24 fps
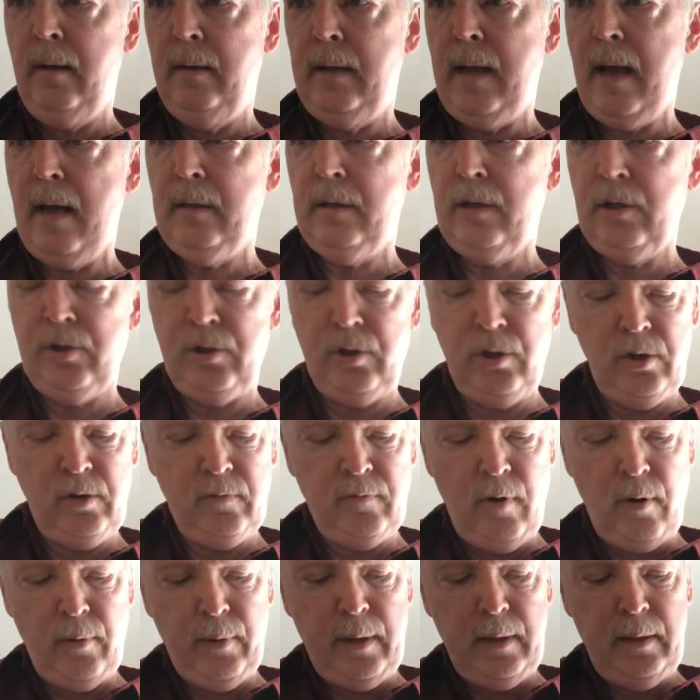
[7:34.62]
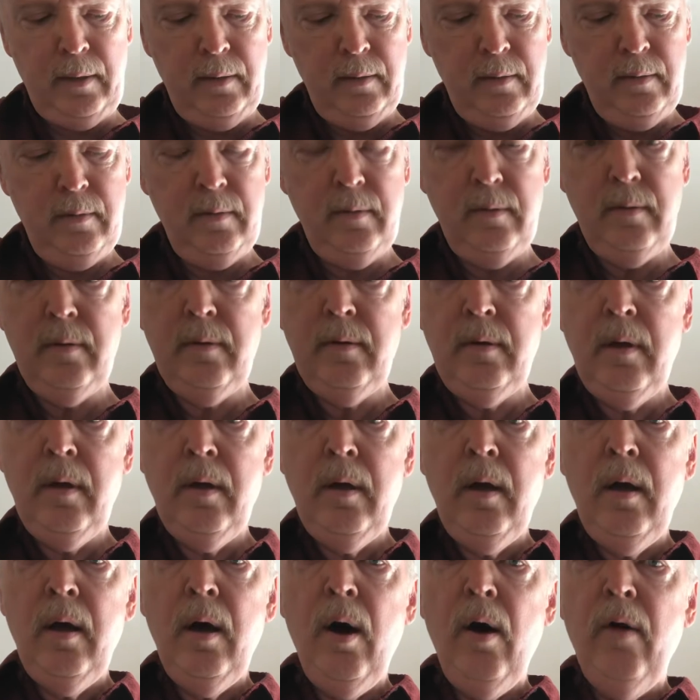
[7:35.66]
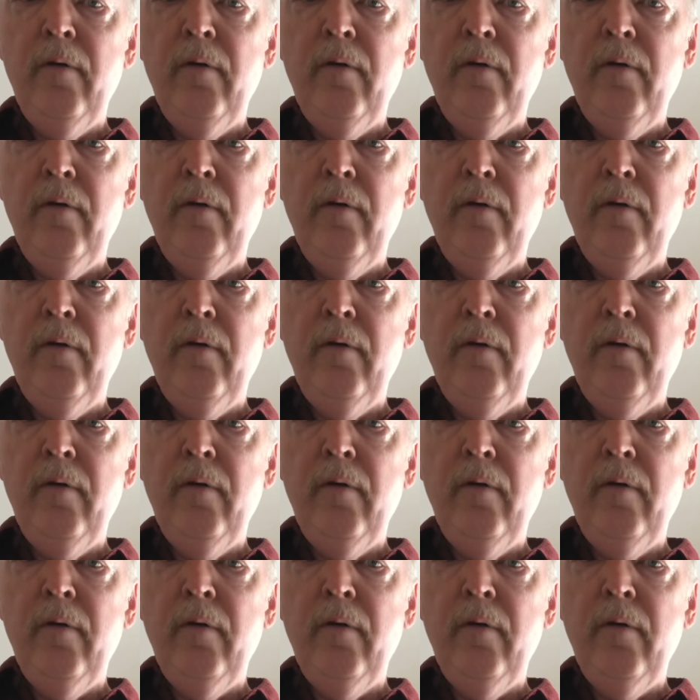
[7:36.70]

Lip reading: Now let's just throw in a